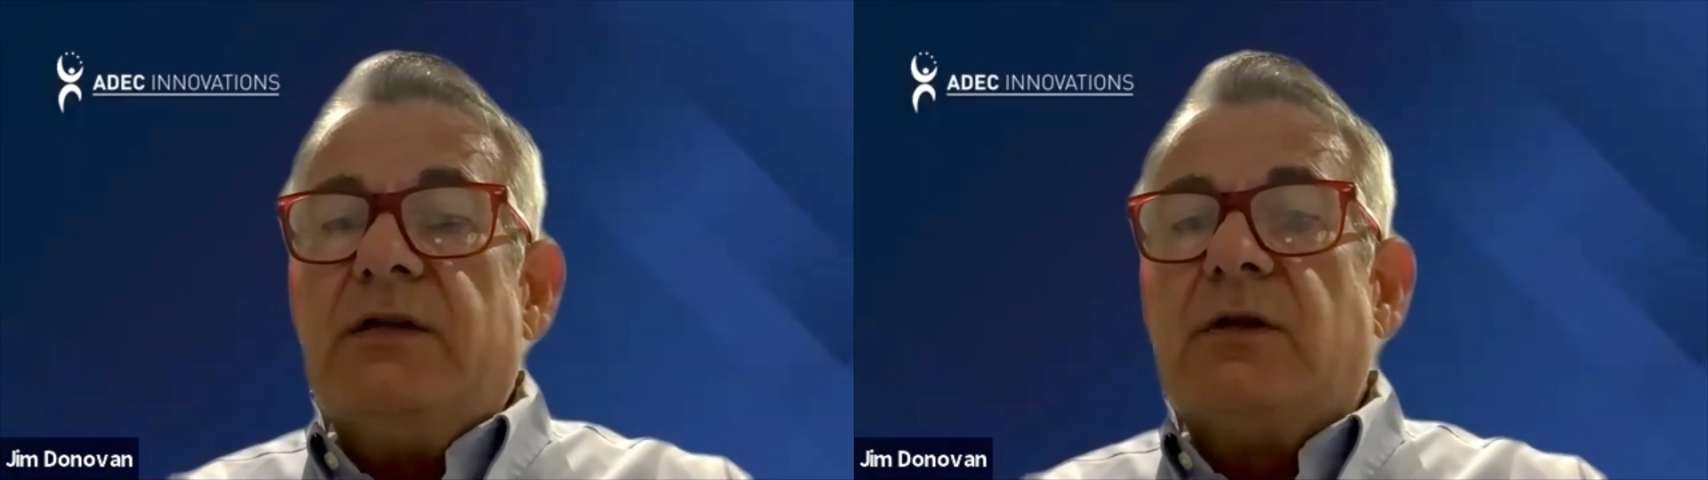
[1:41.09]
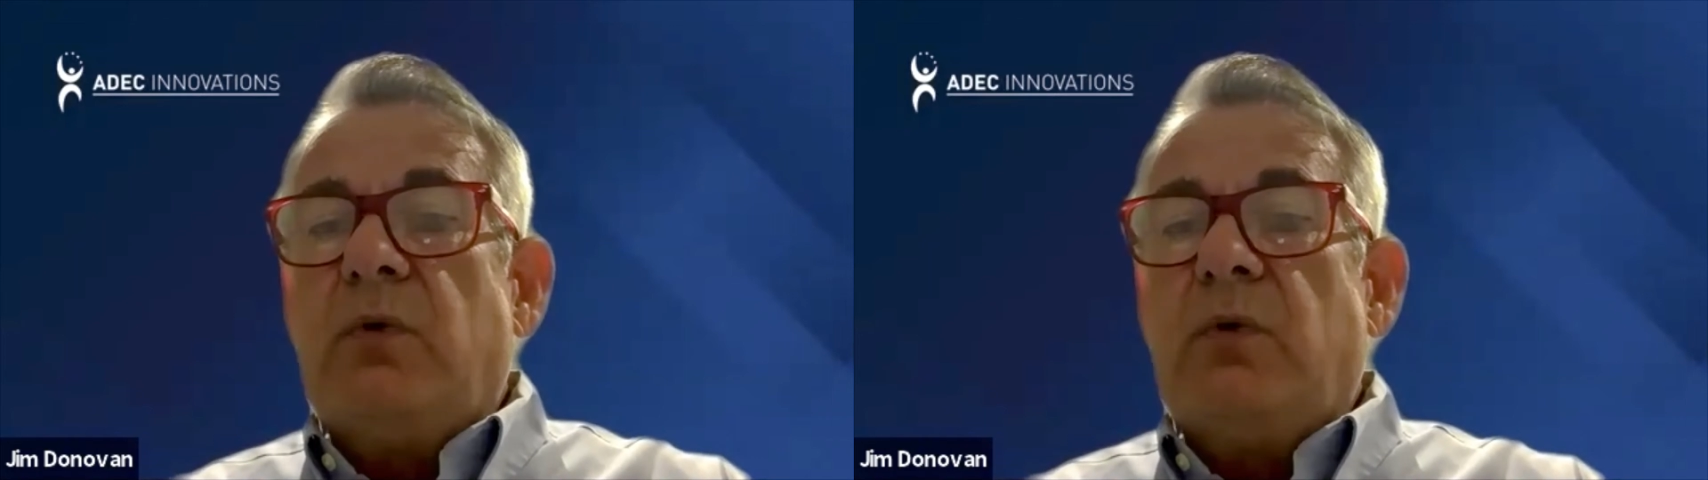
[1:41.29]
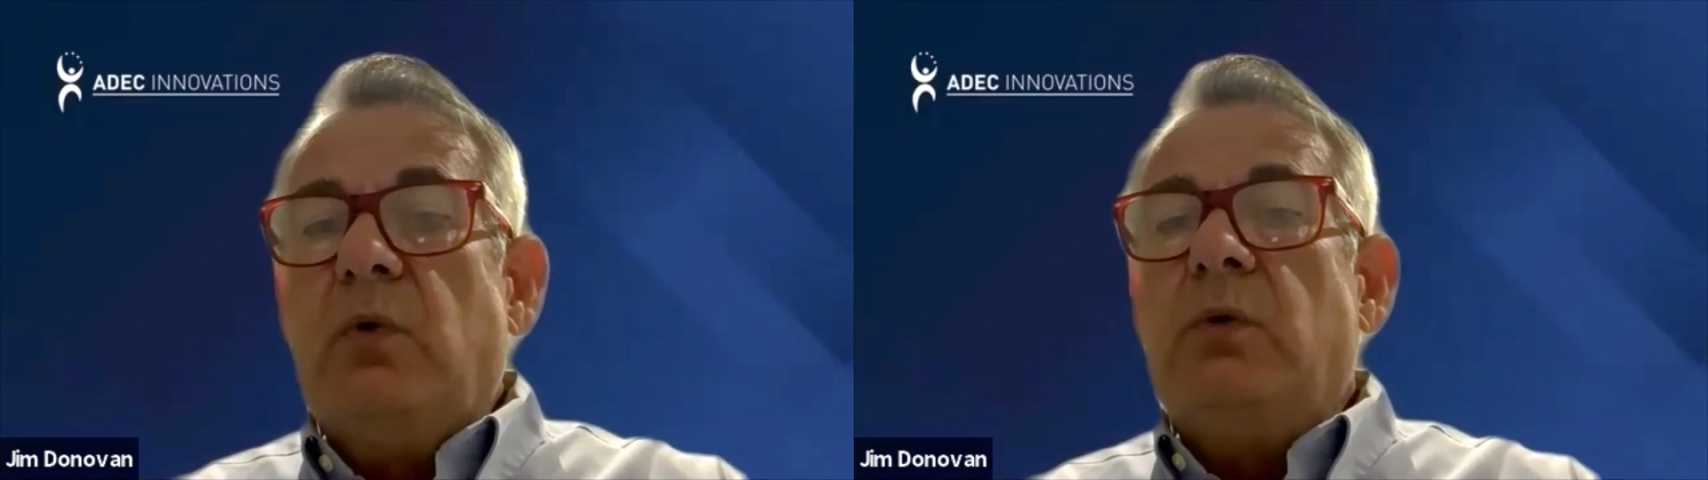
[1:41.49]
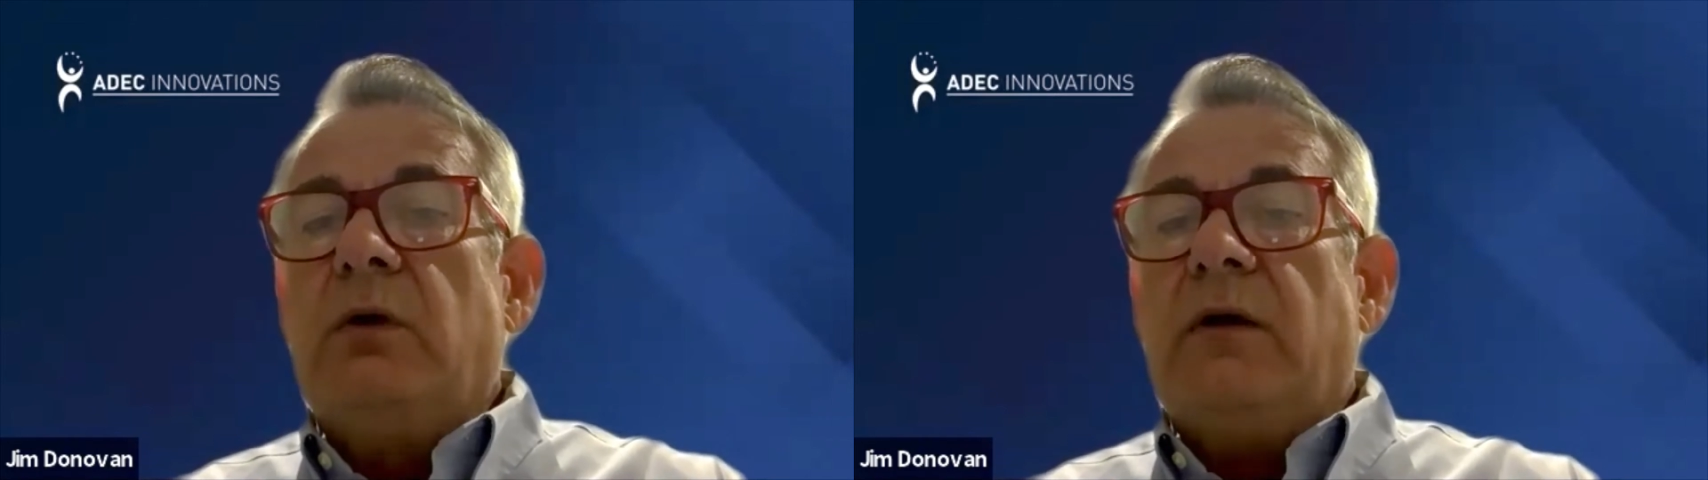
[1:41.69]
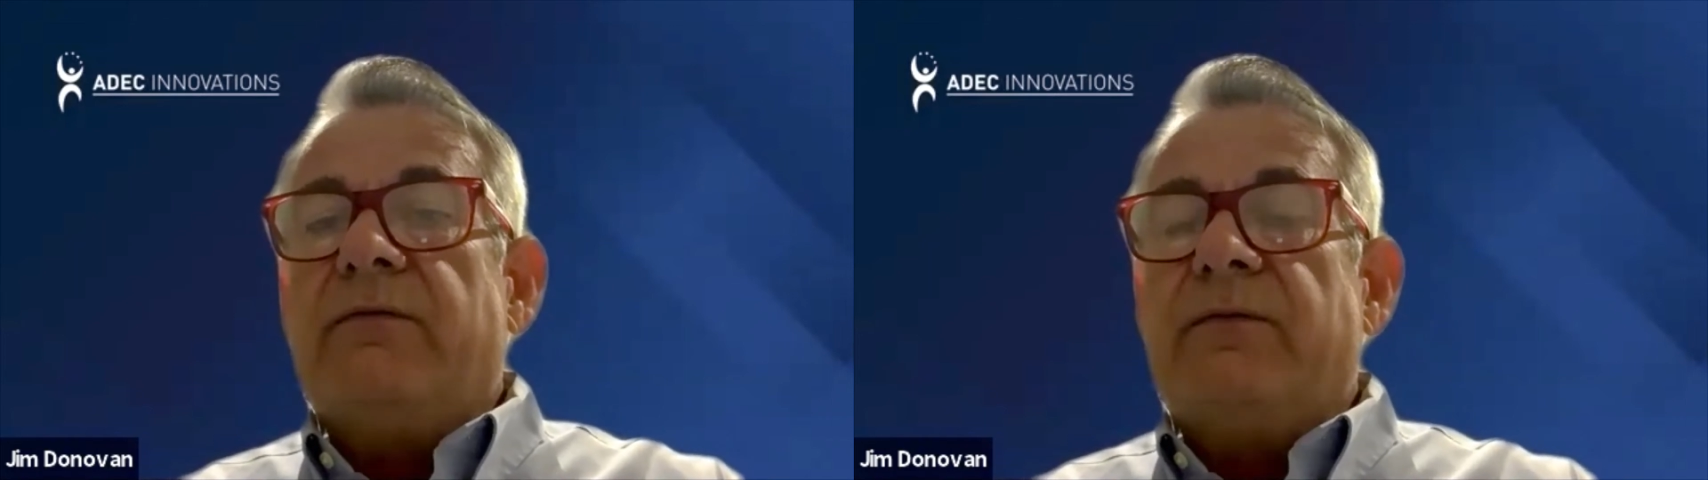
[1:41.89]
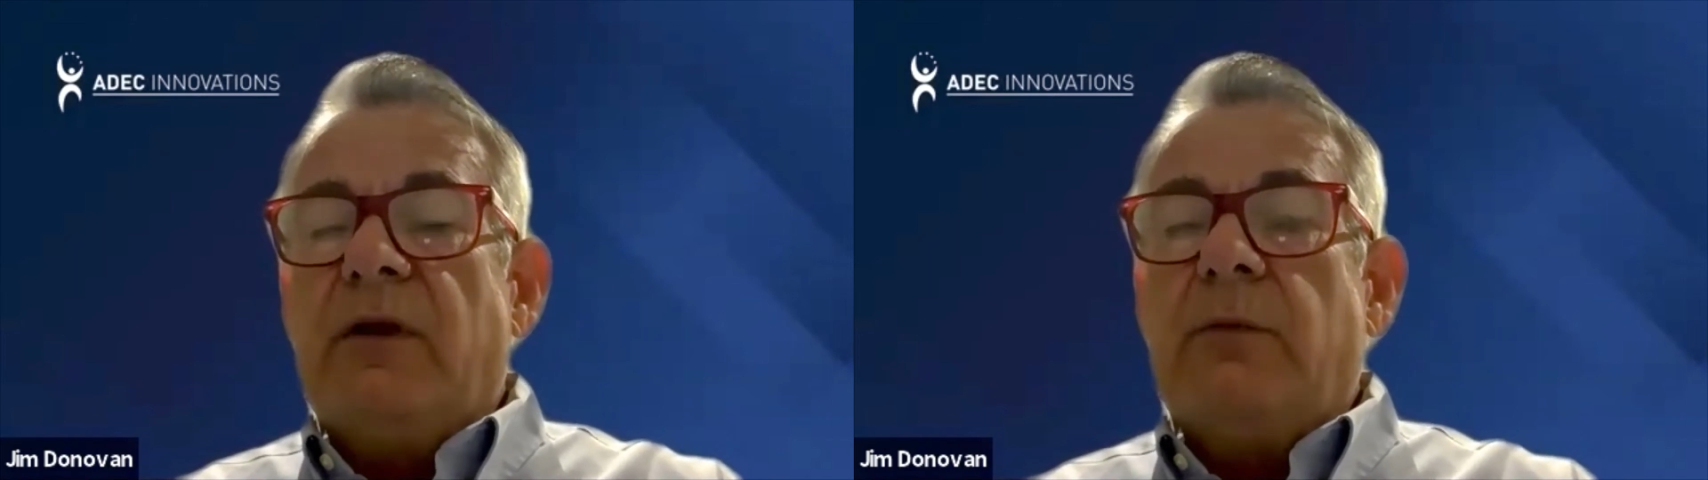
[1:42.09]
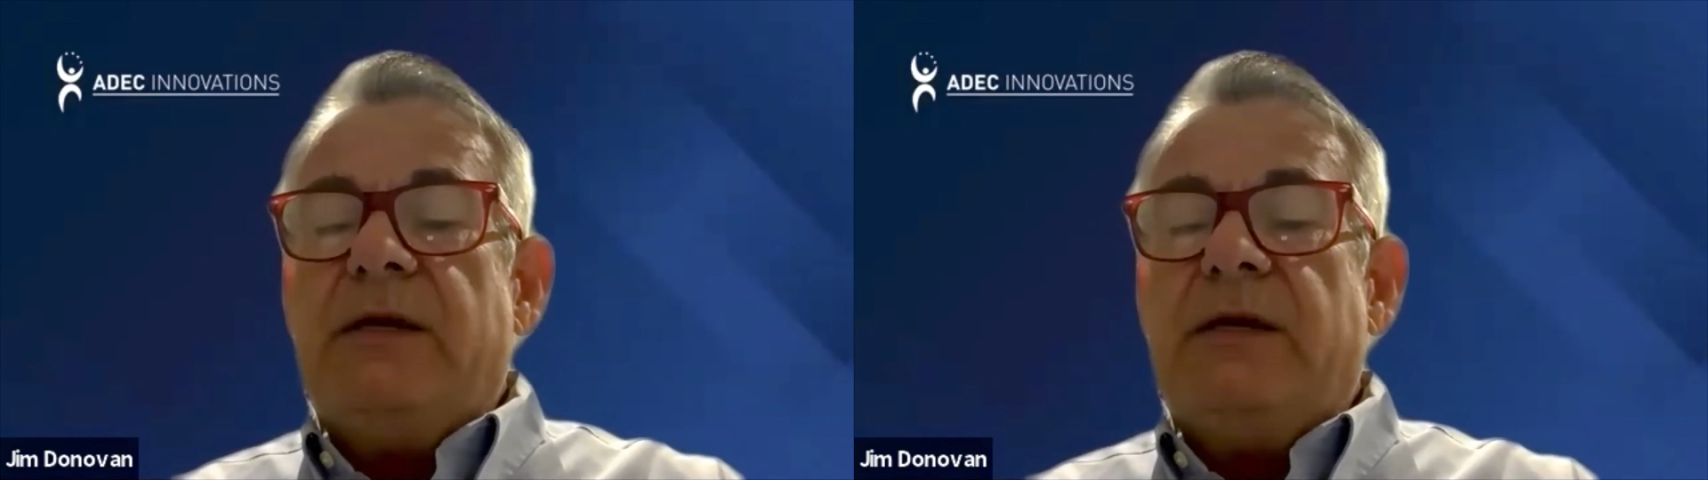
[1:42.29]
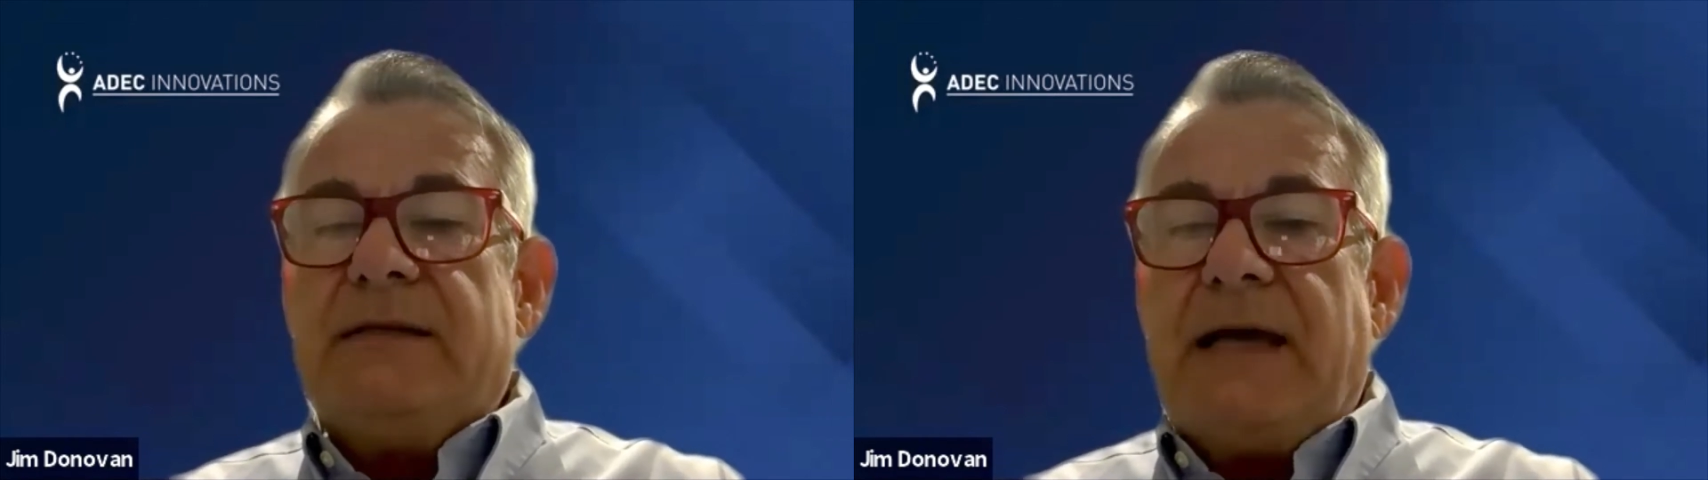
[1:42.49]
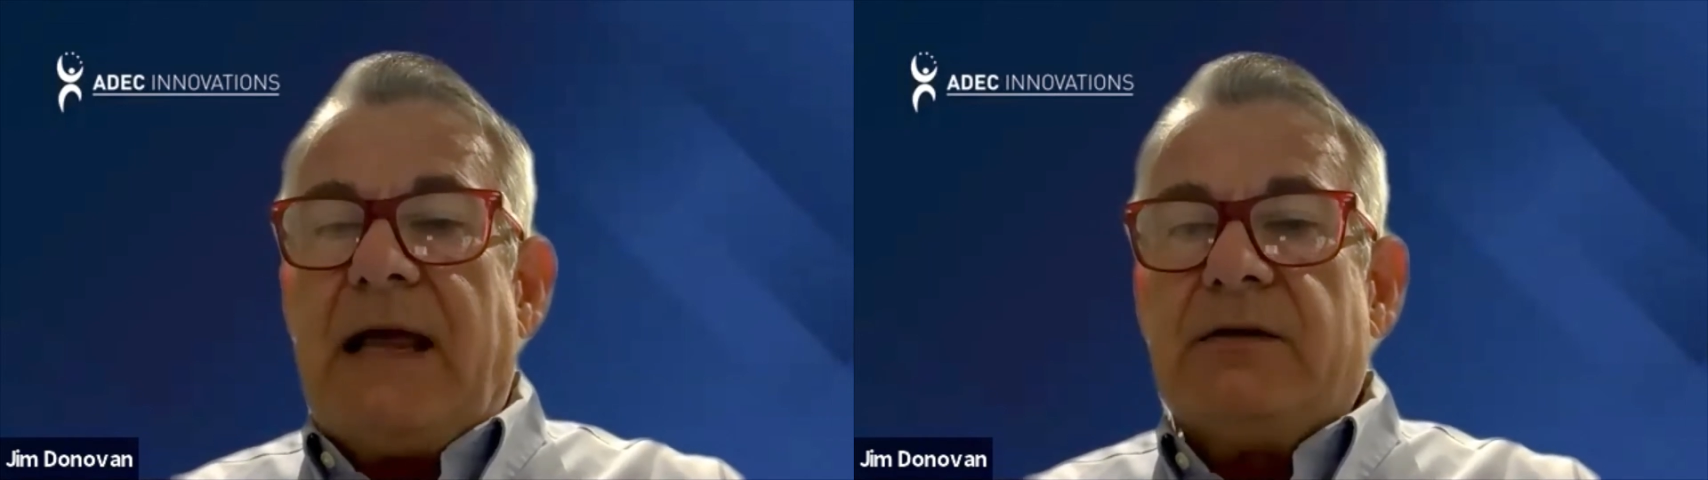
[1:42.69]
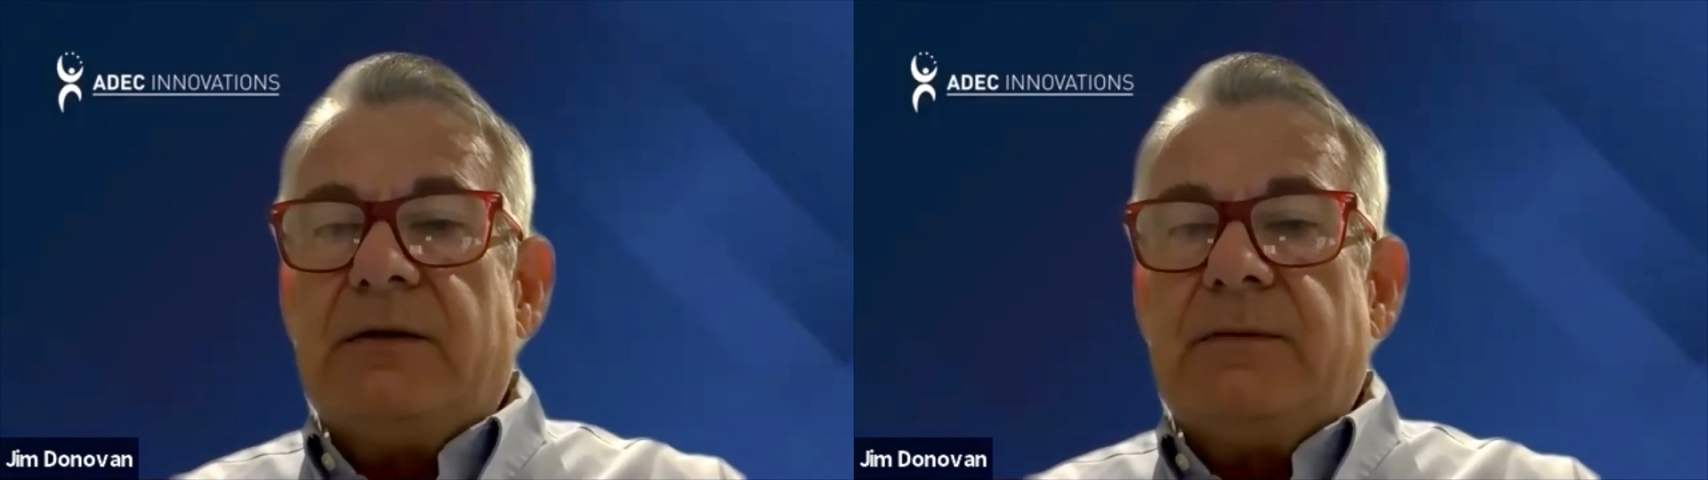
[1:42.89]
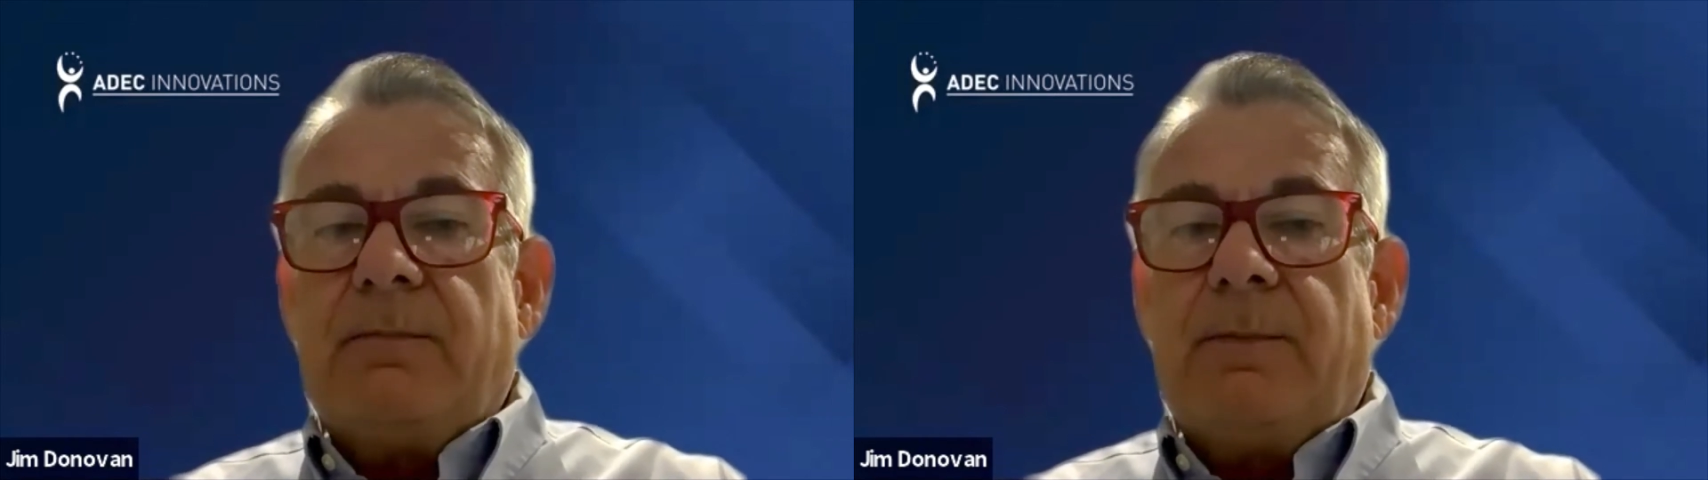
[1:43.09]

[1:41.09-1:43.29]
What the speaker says: is the pool of Philippine talent.